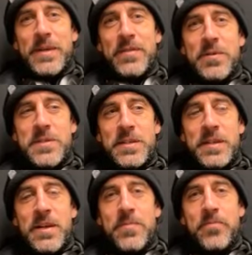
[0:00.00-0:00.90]
obviously,
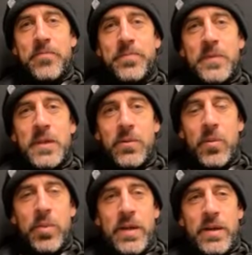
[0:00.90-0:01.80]
you know, we're
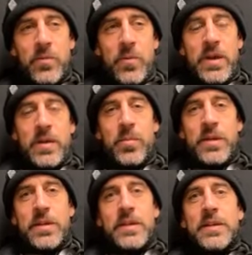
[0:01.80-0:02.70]
playing to win,
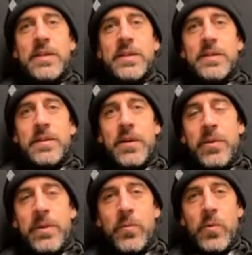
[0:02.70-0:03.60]
but already
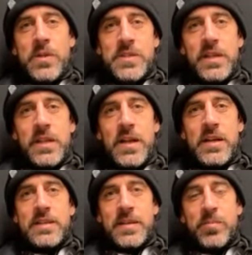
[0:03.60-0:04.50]
with the one seed
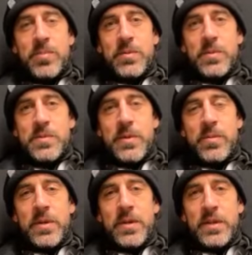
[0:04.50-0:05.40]
locked up, it was
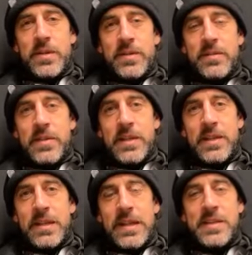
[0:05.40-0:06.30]
maybe a
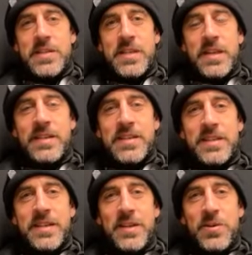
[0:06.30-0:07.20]
little less tense
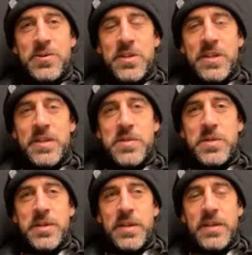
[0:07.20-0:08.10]
than it usually
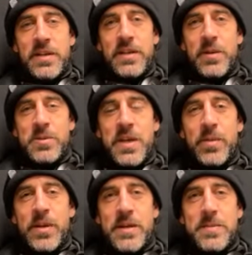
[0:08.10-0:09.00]
is in a close game
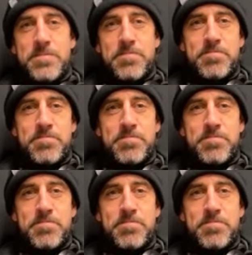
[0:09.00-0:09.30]
like that.